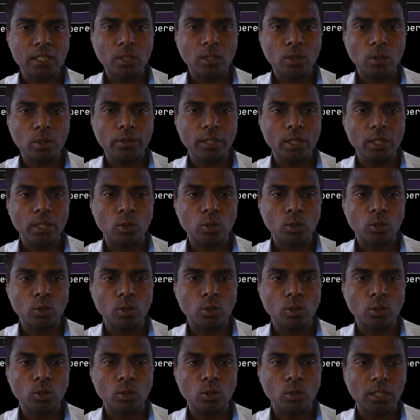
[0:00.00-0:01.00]
on the output
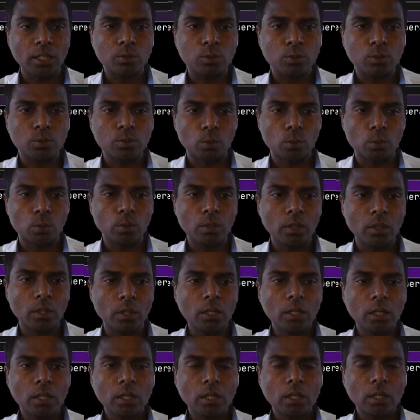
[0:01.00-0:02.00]
screen as true.
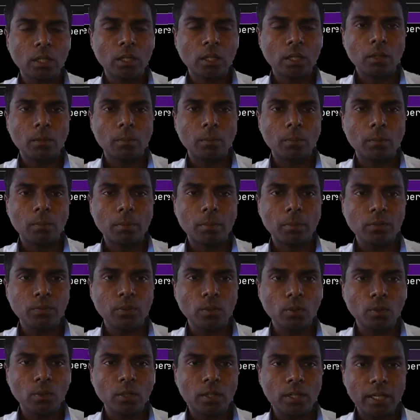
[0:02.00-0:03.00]
But if
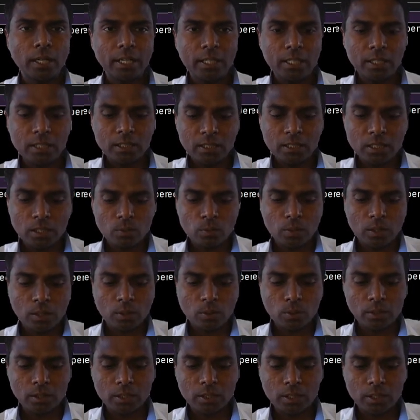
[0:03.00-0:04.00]
you will write is equal
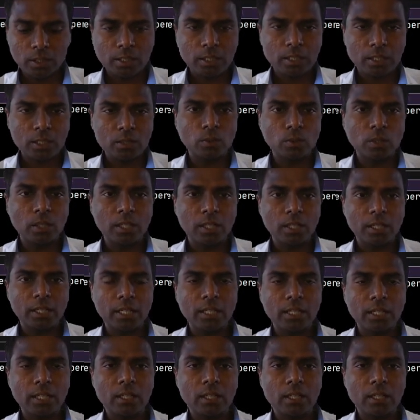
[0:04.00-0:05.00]
to, in that case we'll
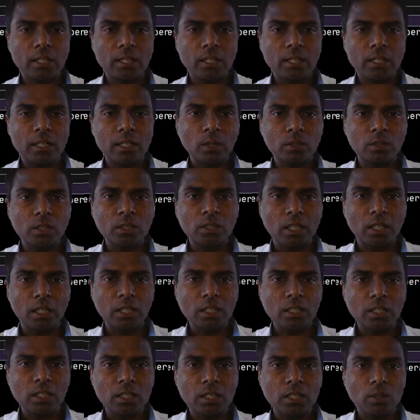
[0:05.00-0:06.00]
get now this
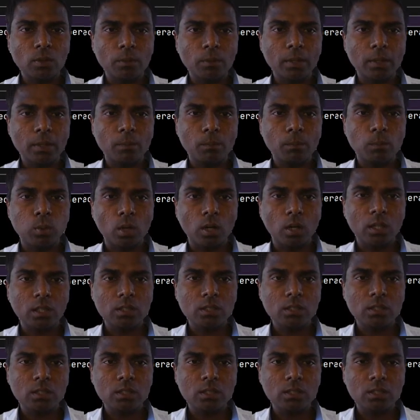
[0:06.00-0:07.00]
condition will become
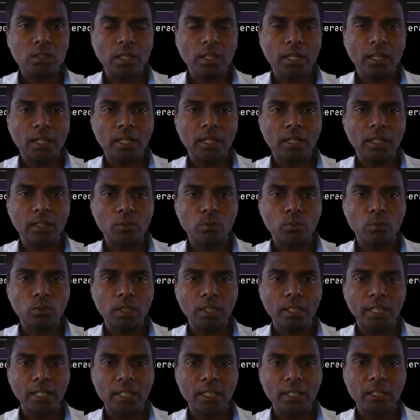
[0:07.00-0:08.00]
false and
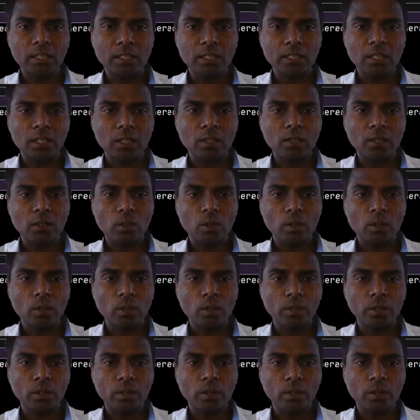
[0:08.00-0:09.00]
will get result on
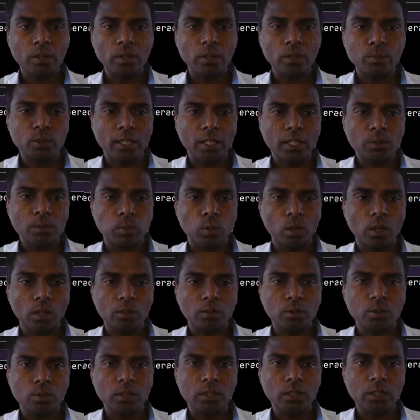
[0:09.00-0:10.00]
the output screen as
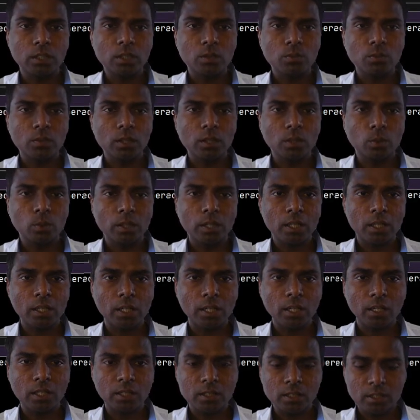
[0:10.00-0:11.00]
false. So in this way you can
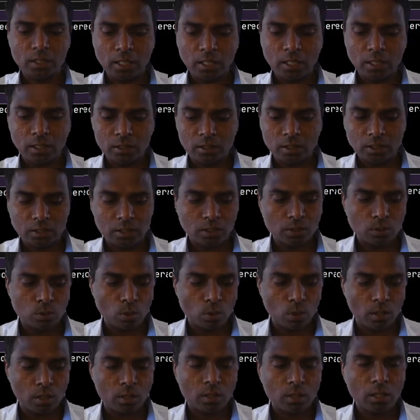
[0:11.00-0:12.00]
understand this is
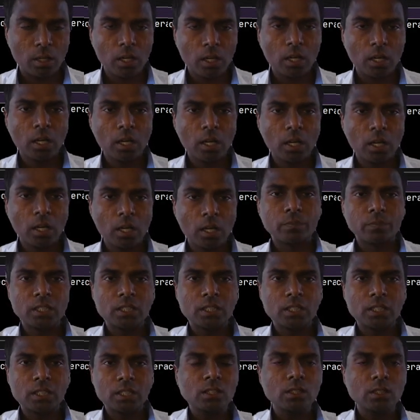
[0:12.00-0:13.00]

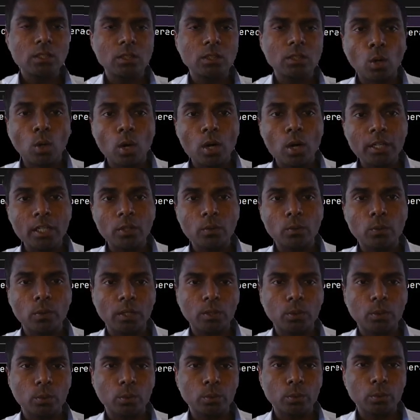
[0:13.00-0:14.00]
not
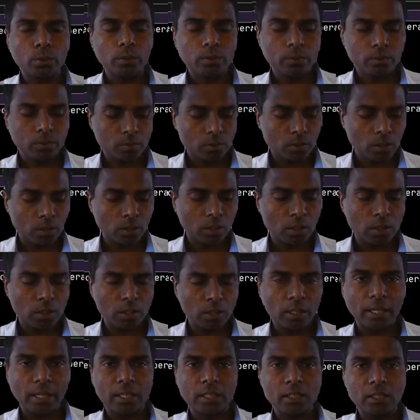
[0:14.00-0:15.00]
equal to,
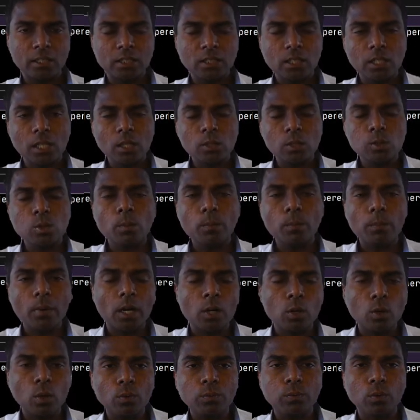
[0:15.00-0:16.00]
and this is also
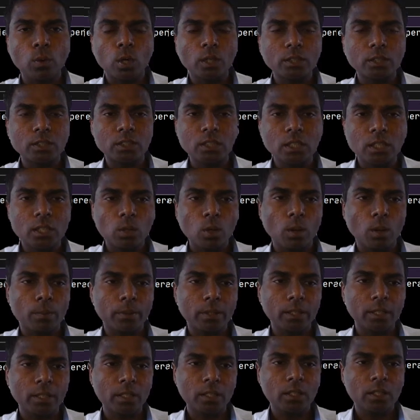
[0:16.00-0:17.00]
part of logical
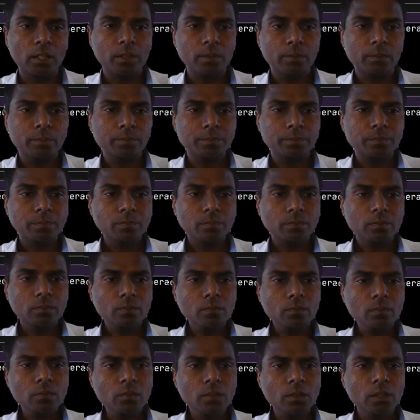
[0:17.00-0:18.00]
operator.
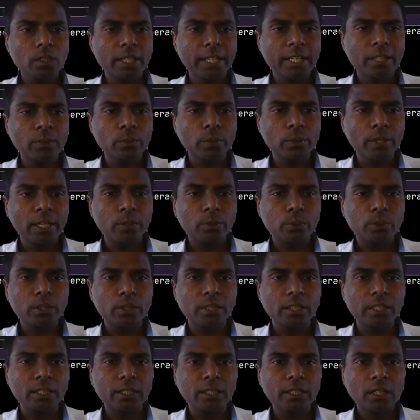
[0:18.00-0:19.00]
Then we have
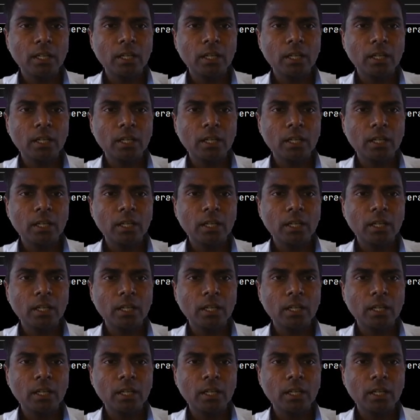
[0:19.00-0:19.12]
seen